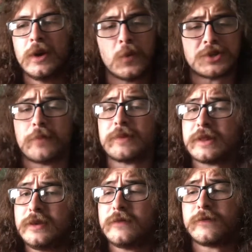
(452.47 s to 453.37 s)
which I
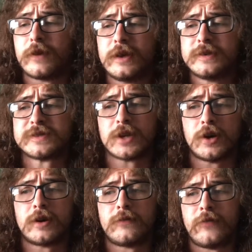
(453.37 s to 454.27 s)
believe is
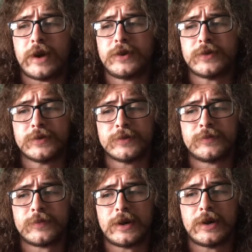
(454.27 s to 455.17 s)
on vinyl,
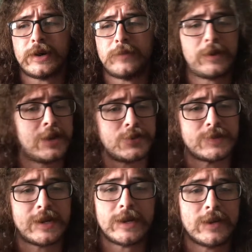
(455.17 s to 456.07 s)
but I do
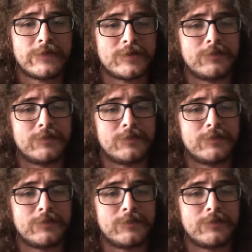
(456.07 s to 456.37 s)
not have it.